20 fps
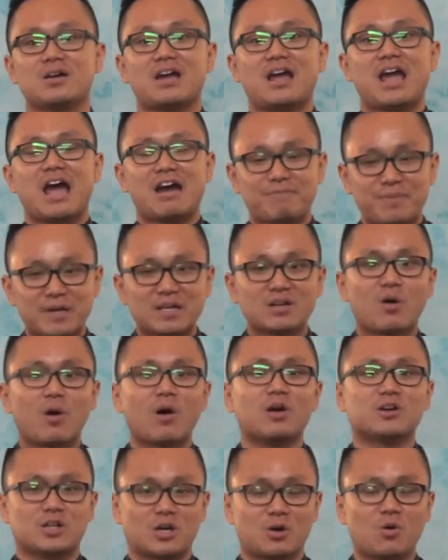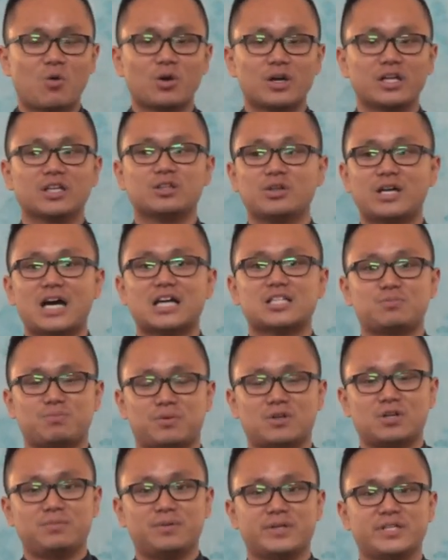have been called according to God's
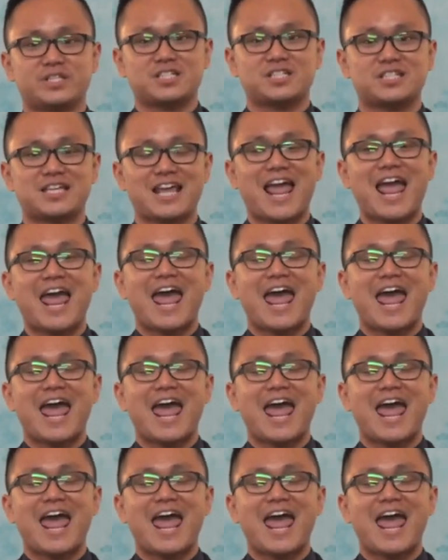purpose.